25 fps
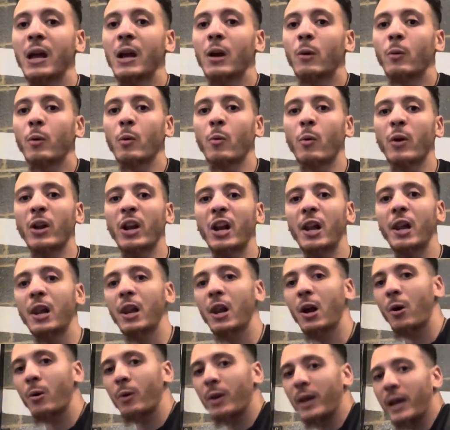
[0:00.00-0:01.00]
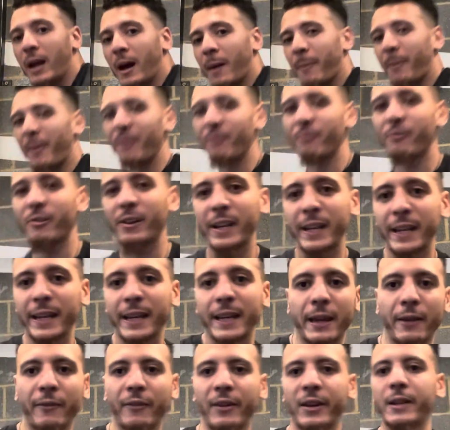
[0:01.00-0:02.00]
We want to load it up and really
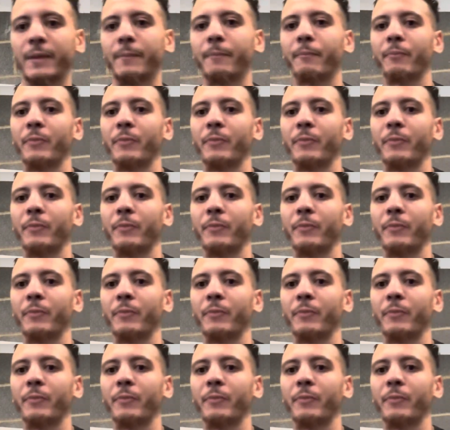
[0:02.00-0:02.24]
give it.